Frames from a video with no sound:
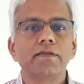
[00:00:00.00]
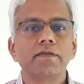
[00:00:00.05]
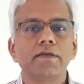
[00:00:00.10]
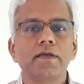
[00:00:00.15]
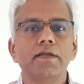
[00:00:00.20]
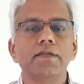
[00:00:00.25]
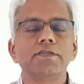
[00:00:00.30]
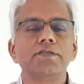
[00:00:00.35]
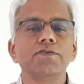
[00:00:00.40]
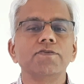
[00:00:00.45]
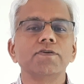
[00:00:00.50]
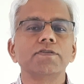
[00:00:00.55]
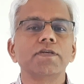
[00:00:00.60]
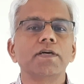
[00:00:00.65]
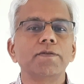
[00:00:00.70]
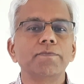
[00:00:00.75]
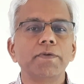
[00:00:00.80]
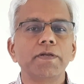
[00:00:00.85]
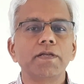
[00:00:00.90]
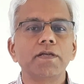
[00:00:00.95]
and she was
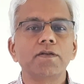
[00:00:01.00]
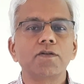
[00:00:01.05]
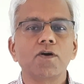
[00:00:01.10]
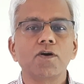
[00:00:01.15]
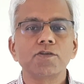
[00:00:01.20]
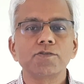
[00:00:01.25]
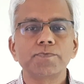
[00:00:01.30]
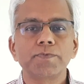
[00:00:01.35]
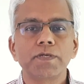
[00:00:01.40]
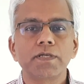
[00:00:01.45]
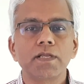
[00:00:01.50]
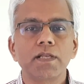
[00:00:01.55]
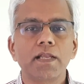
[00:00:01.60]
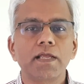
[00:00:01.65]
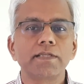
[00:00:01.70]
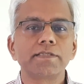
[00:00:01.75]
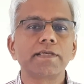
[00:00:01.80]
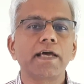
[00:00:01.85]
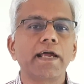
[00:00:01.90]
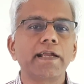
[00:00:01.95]
admitted to hospital and
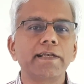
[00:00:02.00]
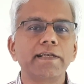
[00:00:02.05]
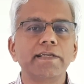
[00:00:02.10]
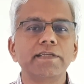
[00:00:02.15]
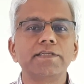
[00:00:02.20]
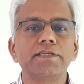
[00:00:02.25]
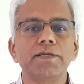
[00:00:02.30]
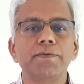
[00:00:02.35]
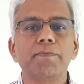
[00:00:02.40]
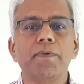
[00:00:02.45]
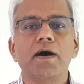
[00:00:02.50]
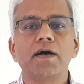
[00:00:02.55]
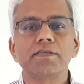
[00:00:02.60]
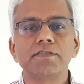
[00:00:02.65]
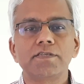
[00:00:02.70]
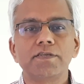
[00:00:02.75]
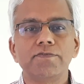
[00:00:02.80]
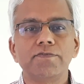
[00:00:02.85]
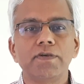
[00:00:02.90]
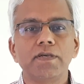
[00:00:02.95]
sadly she passed
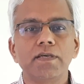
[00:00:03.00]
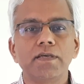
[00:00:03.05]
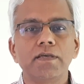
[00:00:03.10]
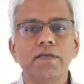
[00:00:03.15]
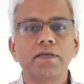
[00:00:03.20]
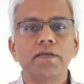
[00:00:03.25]
away.